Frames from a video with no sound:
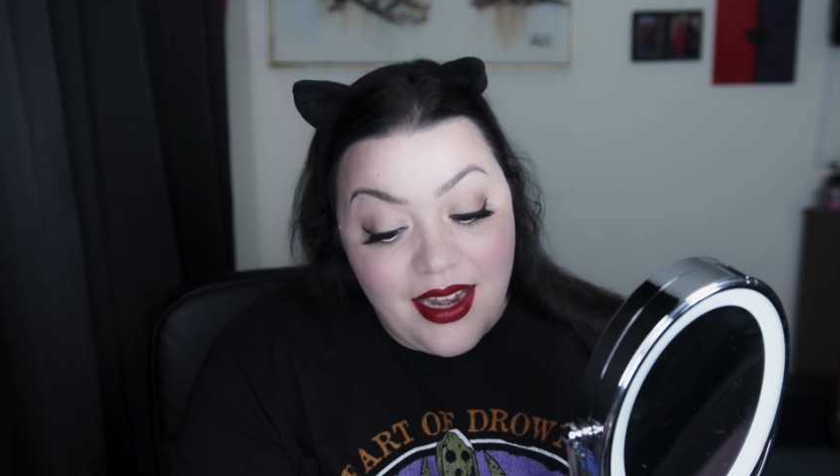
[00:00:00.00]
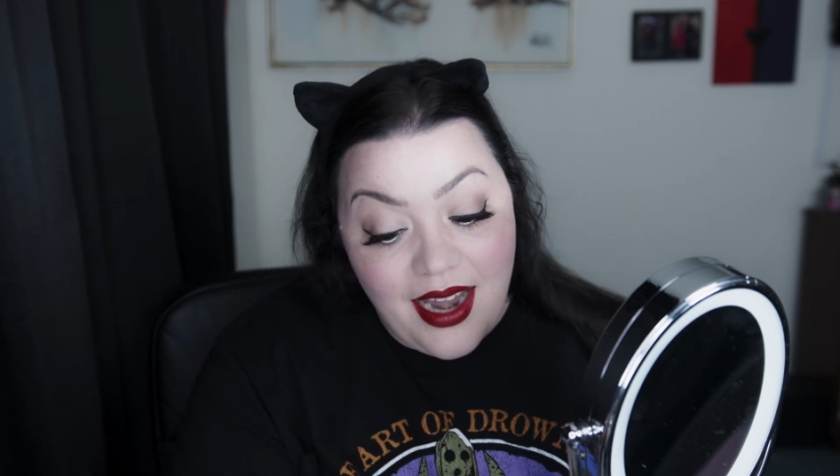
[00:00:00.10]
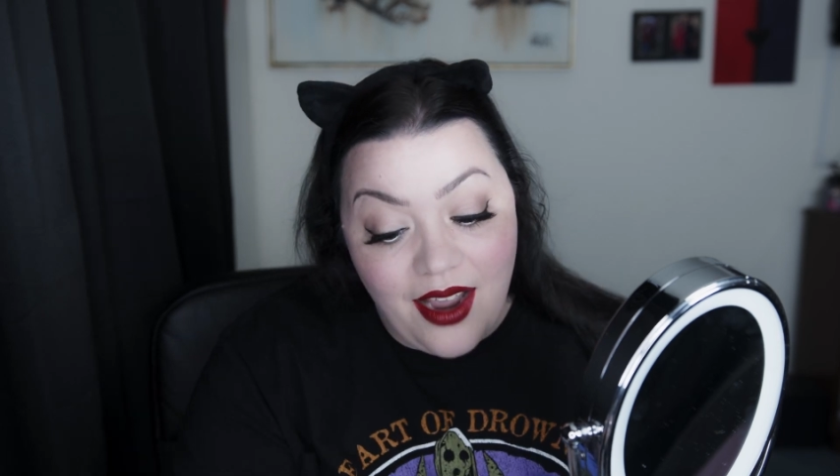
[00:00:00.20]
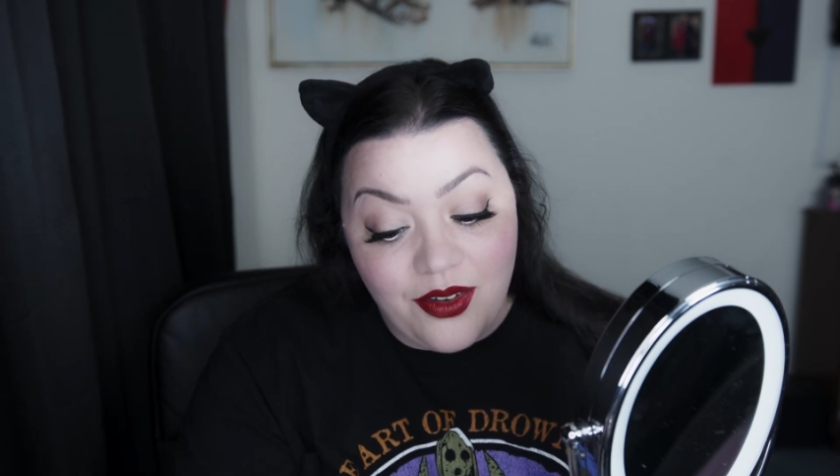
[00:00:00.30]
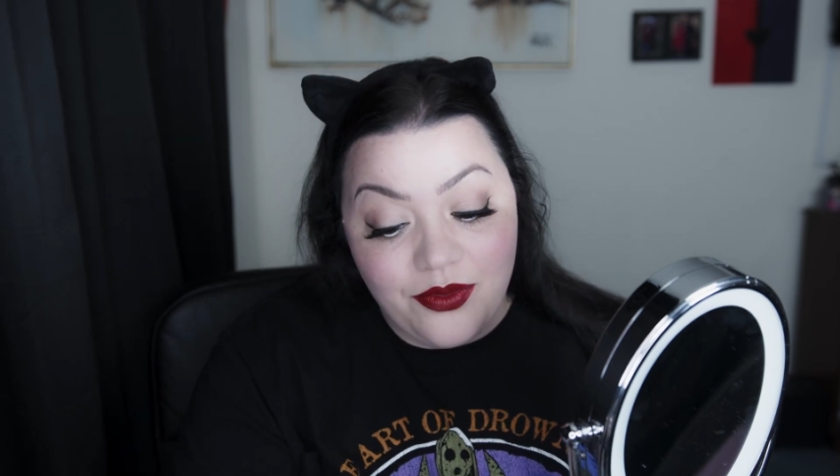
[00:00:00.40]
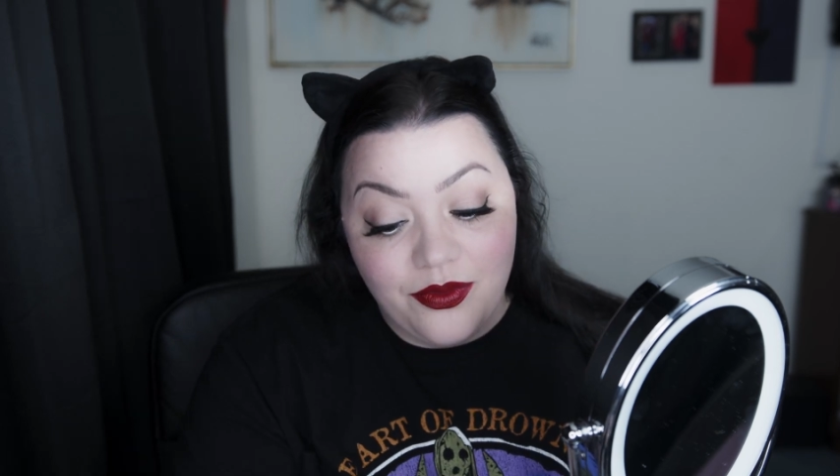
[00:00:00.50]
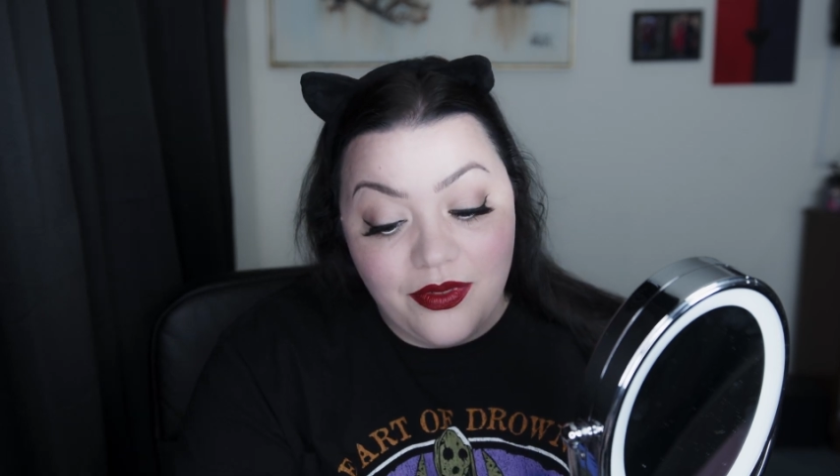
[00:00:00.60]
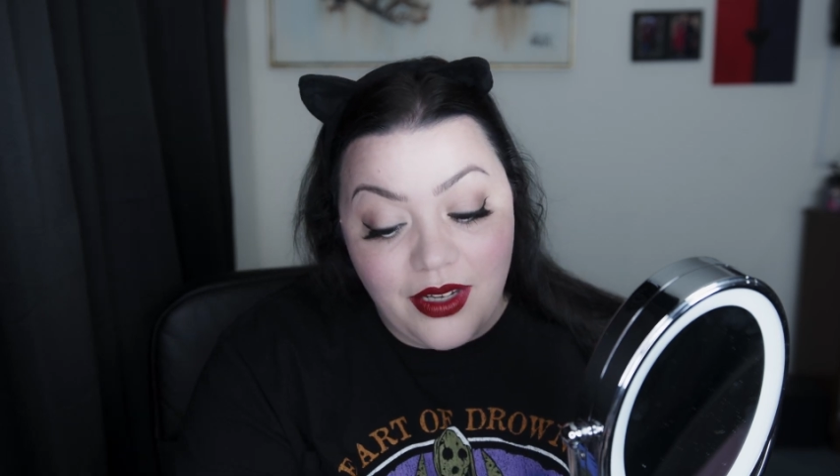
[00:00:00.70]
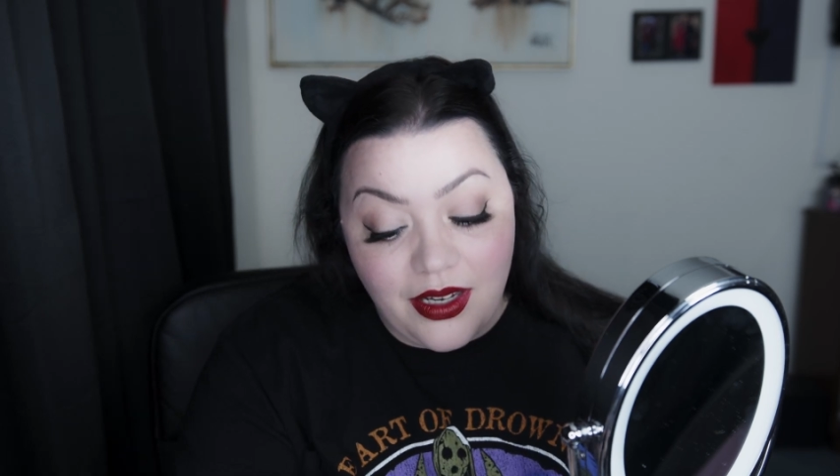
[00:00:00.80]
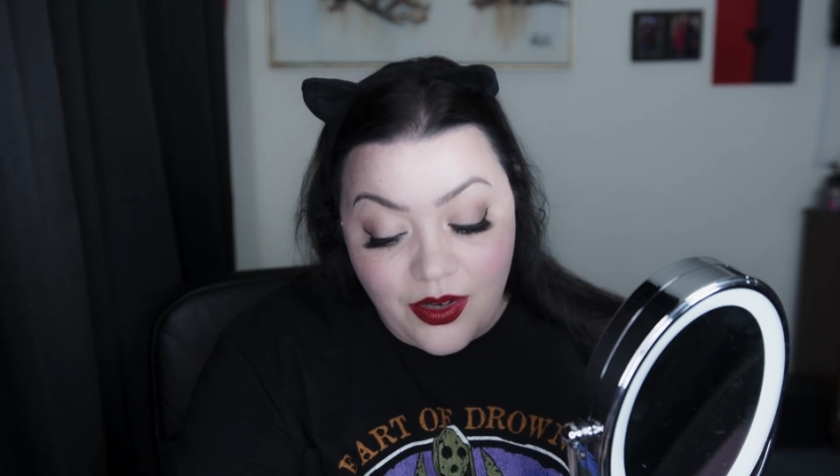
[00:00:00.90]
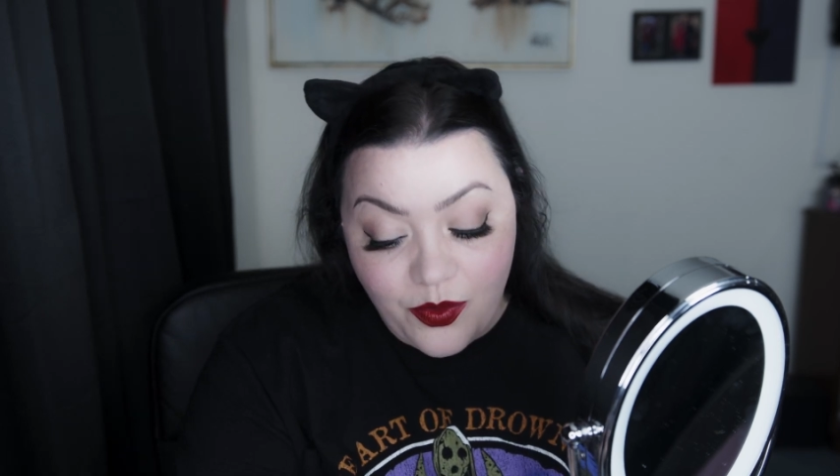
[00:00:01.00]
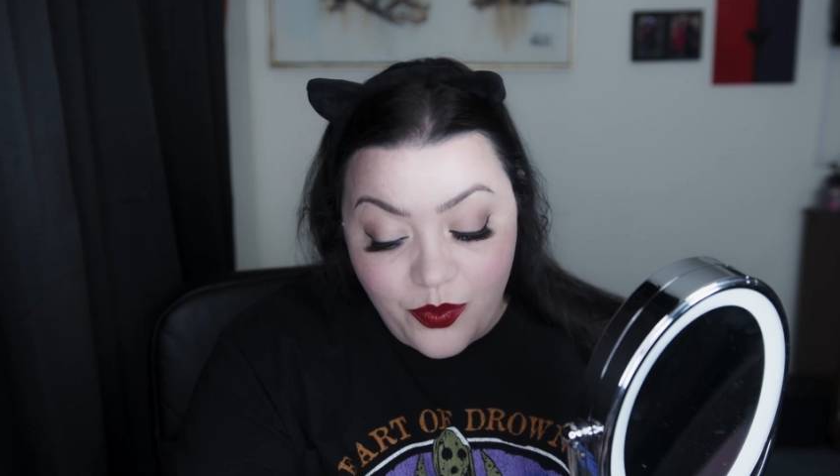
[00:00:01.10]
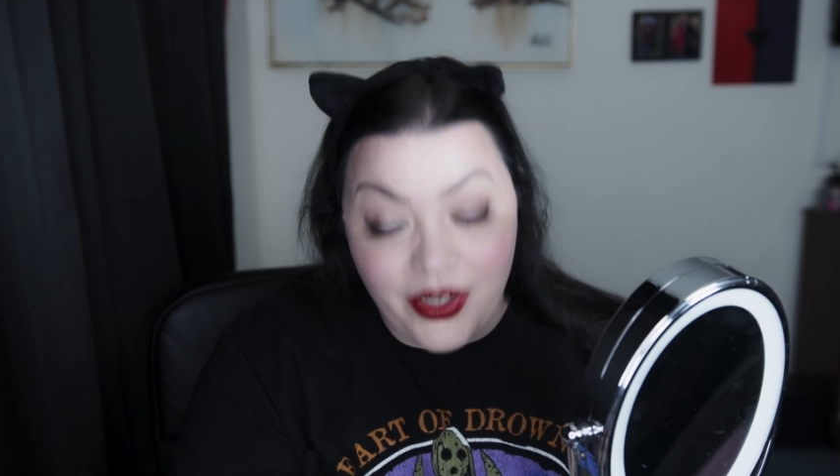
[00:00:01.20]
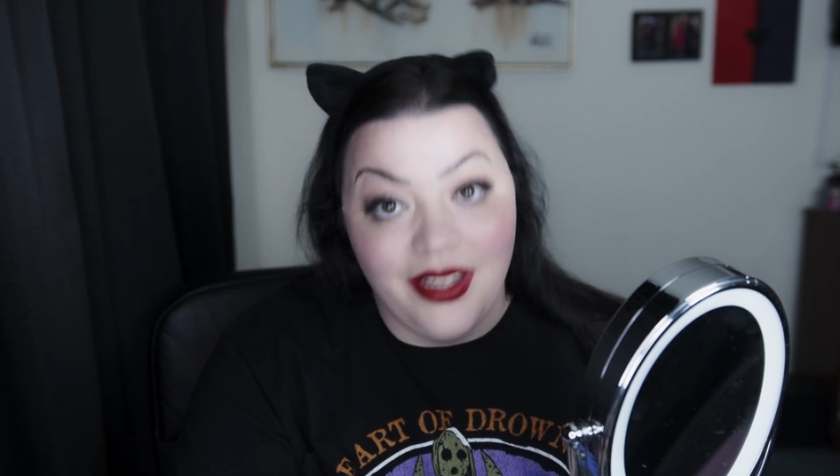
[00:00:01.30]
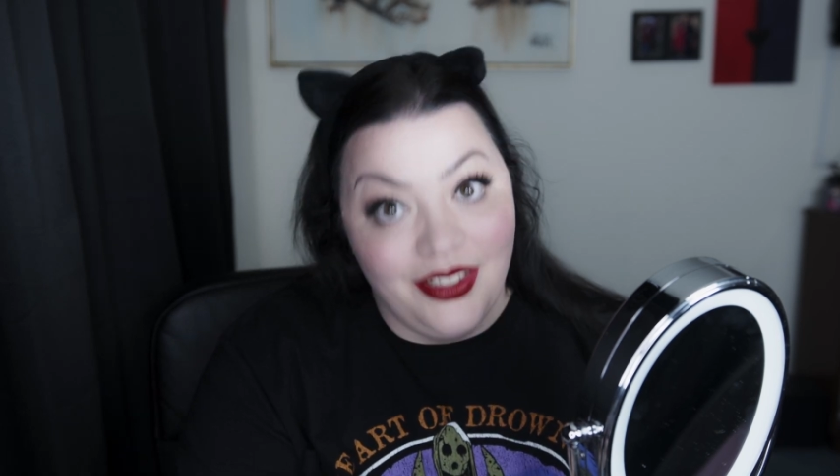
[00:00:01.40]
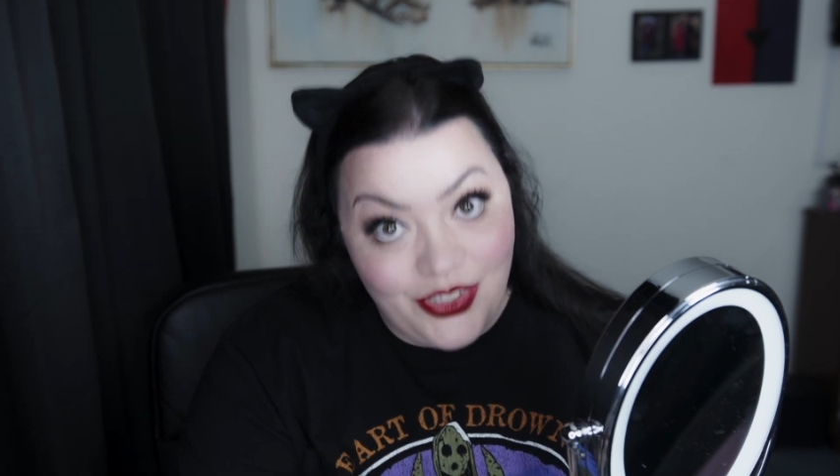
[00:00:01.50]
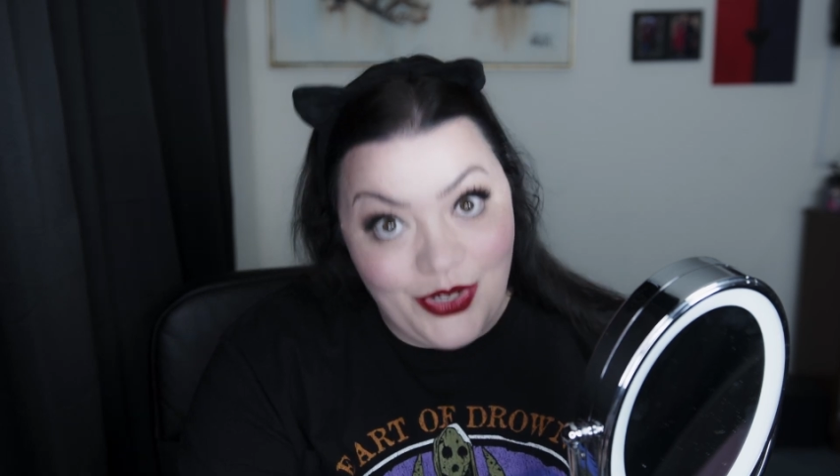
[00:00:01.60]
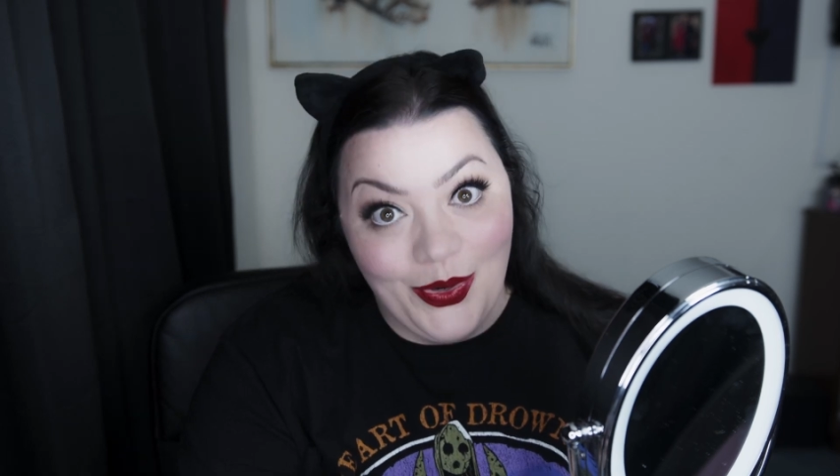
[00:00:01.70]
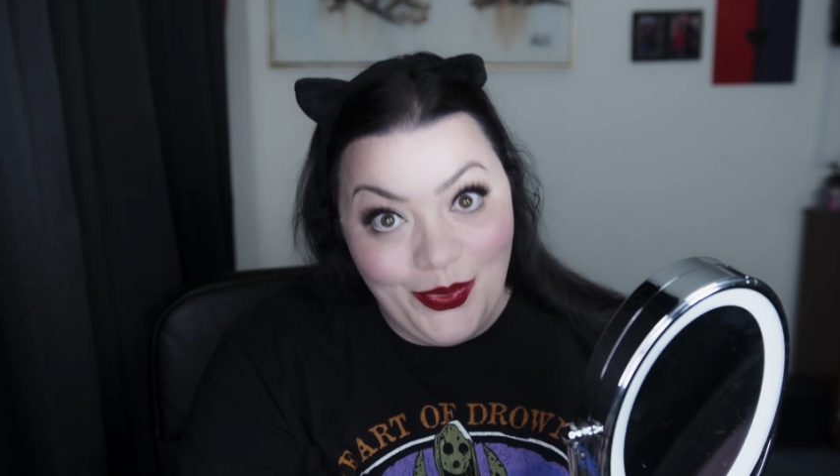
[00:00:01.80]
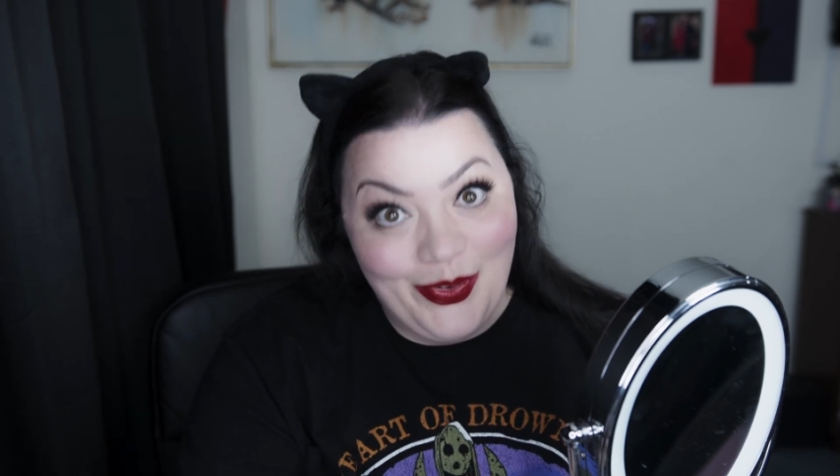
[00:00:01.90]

Now, we're gonna do a